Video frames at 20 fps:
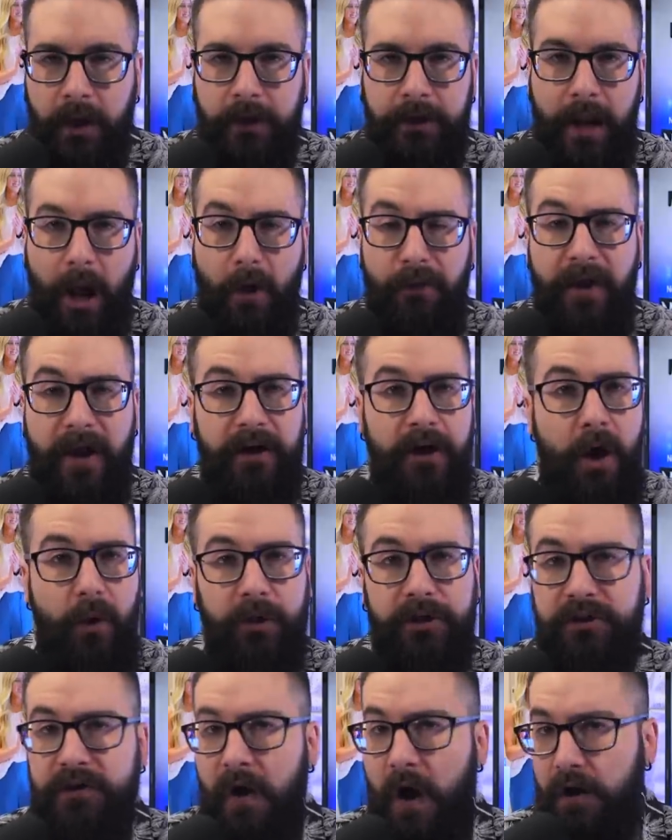Now, they know
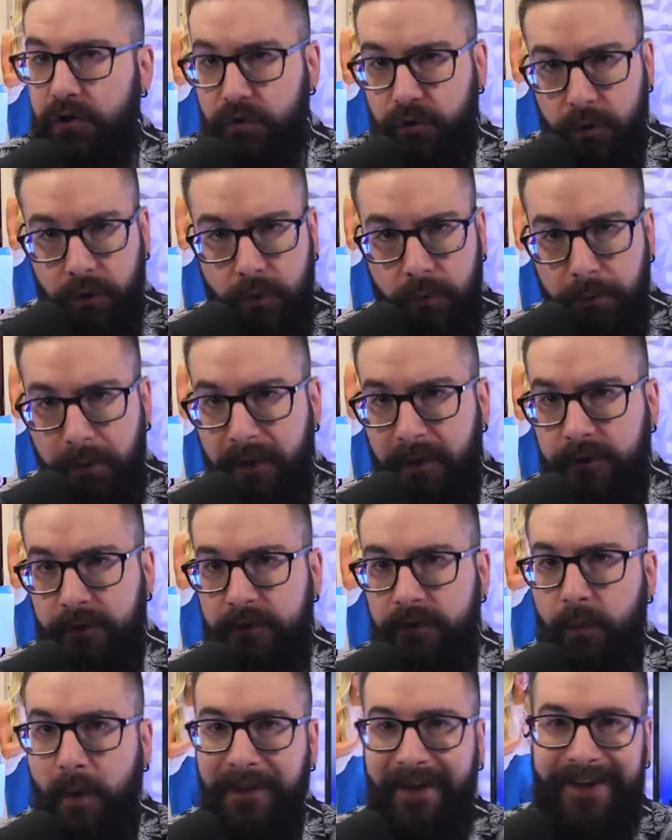it's not true, but this
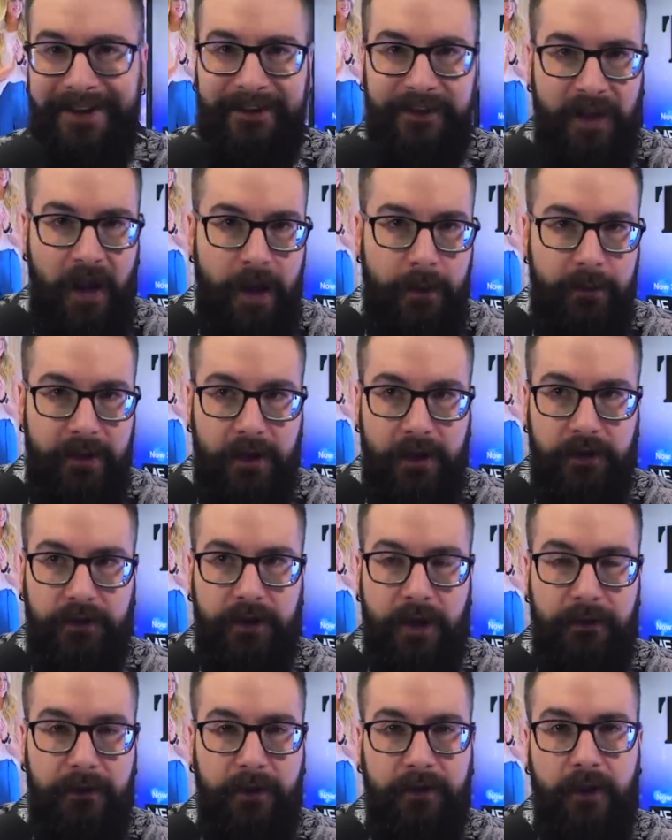is what they say because
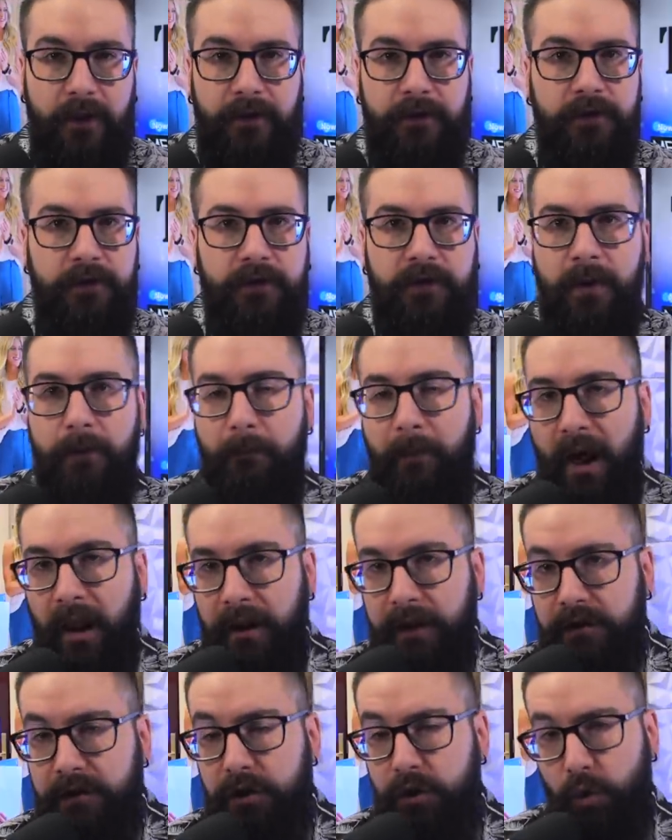they think that this is
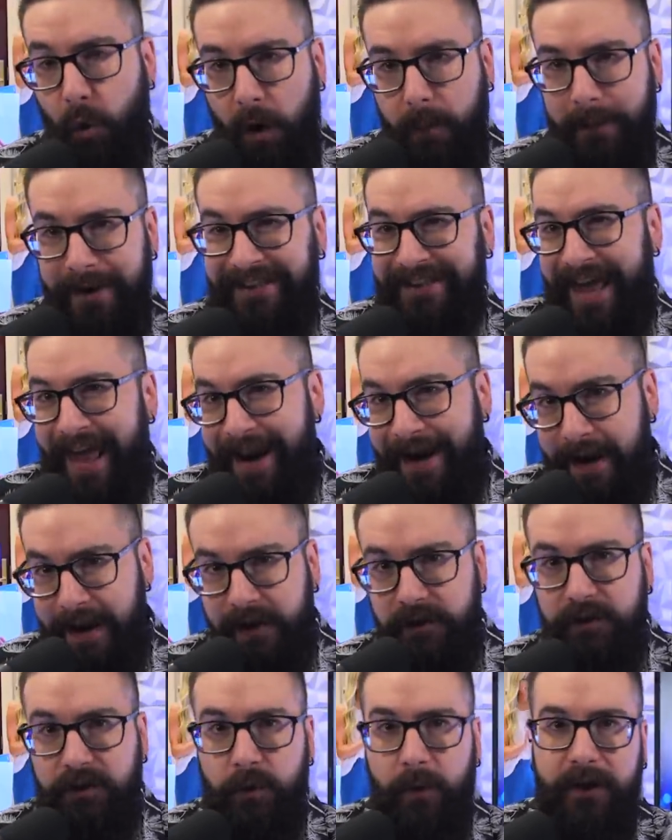compelling to normies, and it
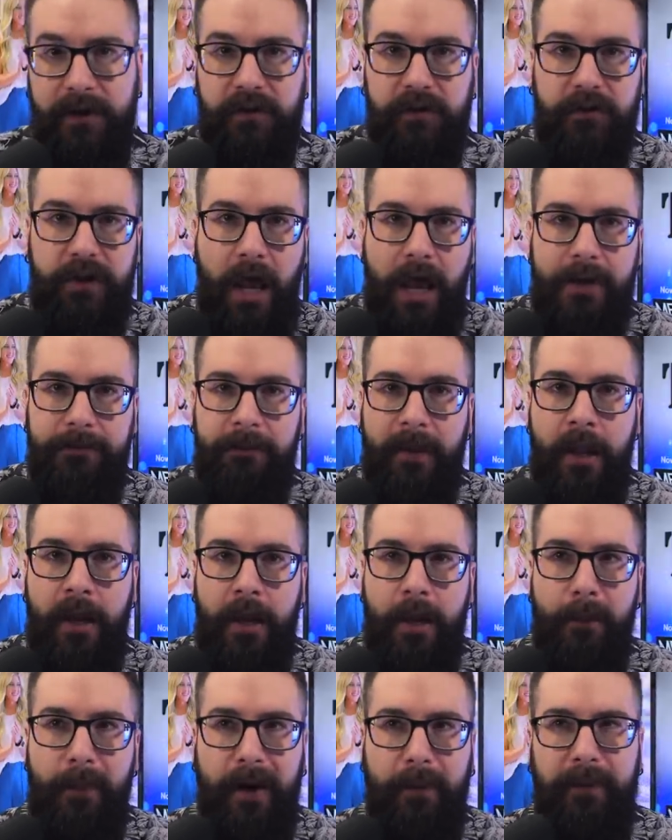is to an extent.
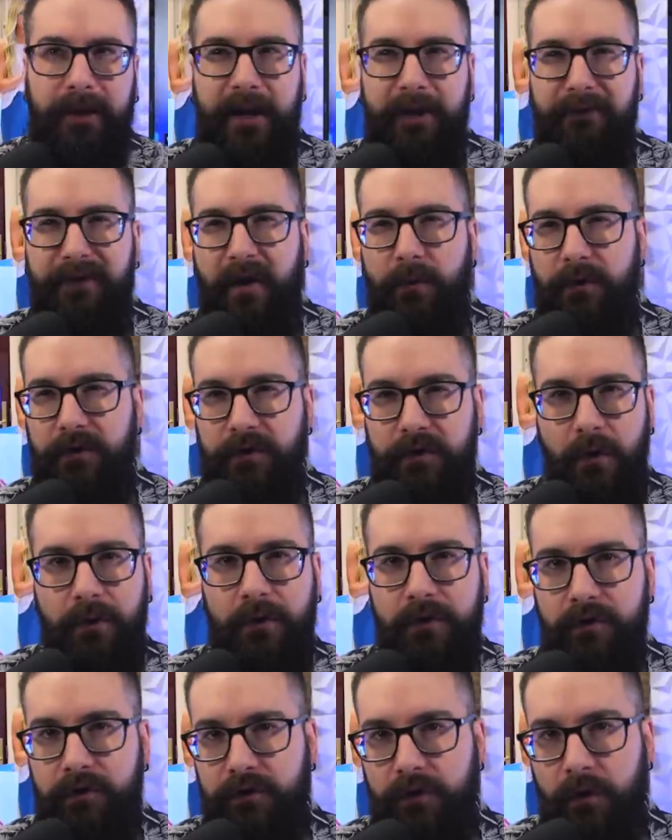But I mean, if they were so
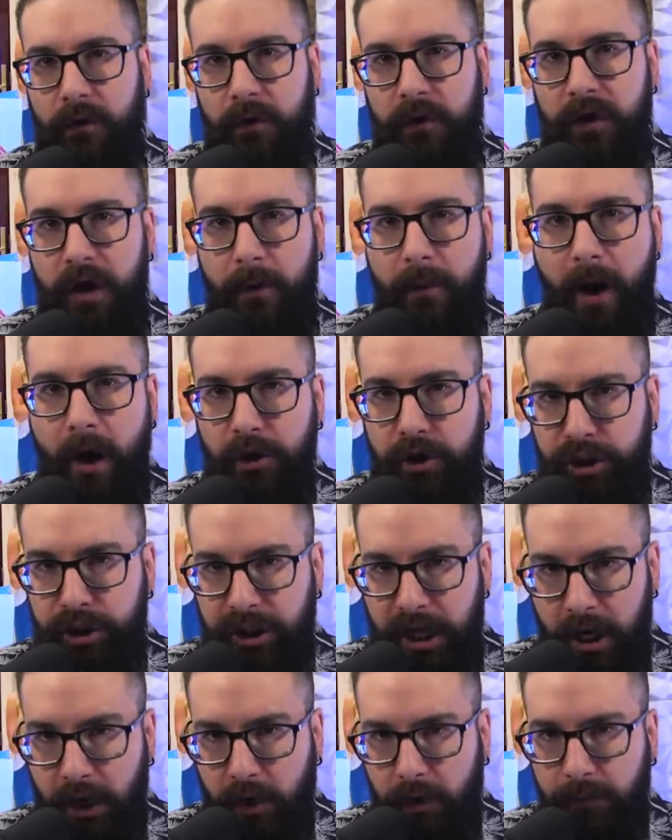concerned about
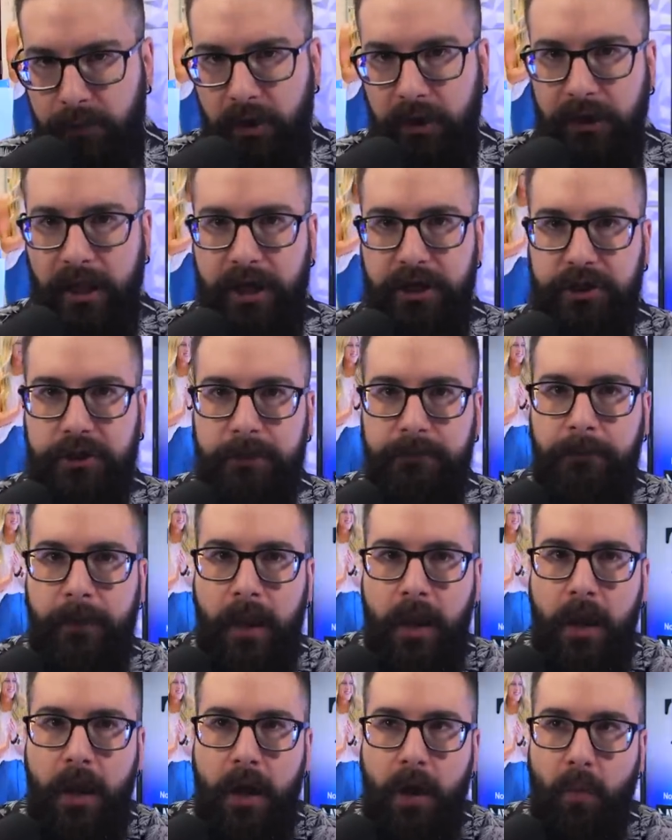genital mutilation,
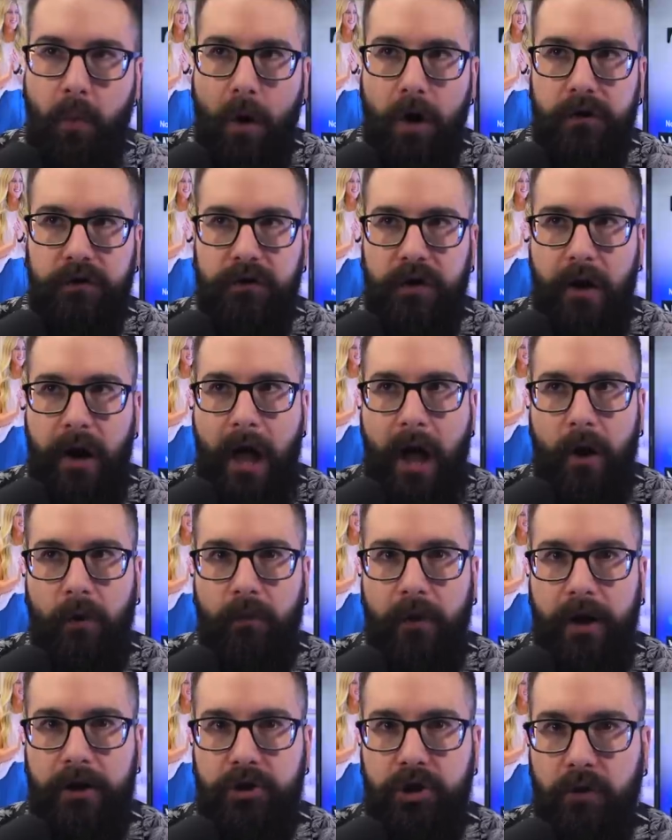where's their
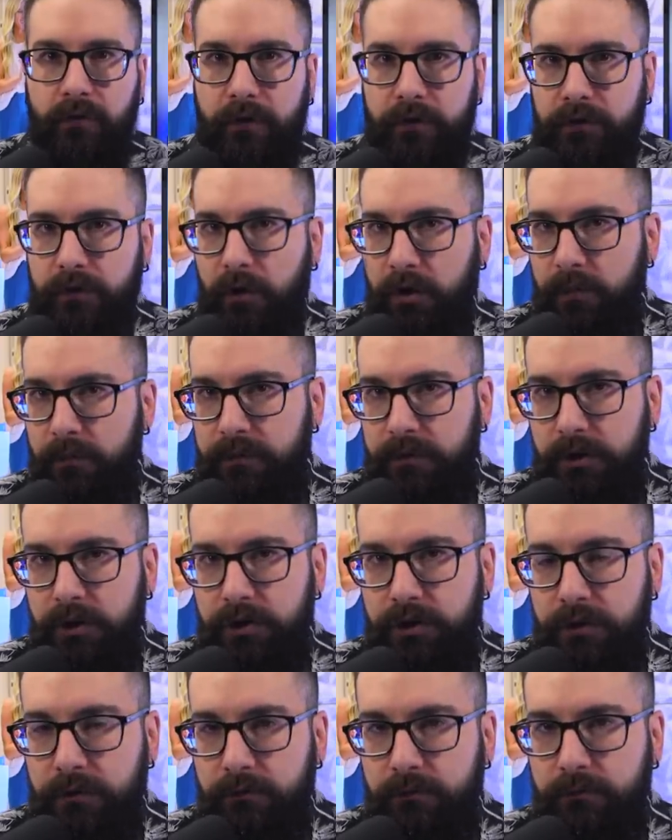outrage over
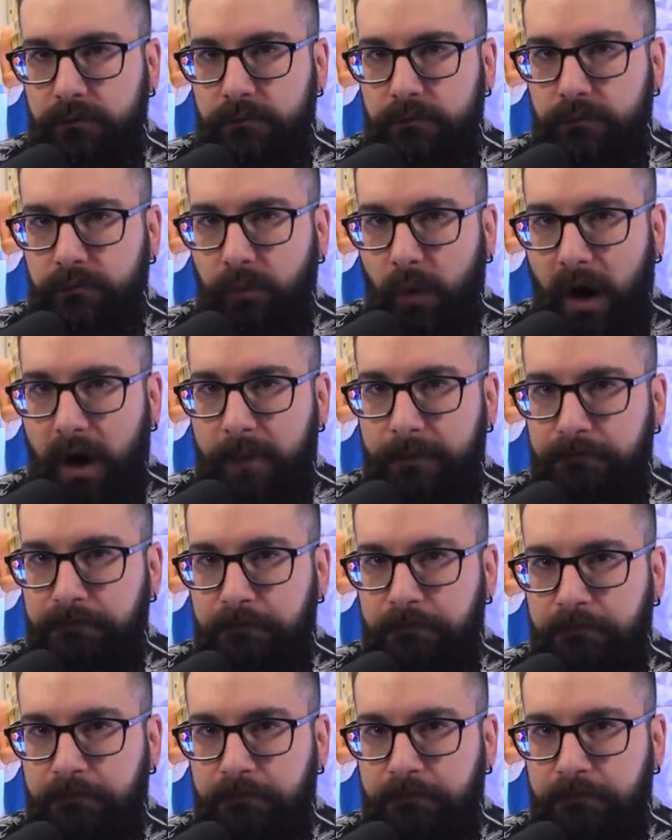circumcision, right?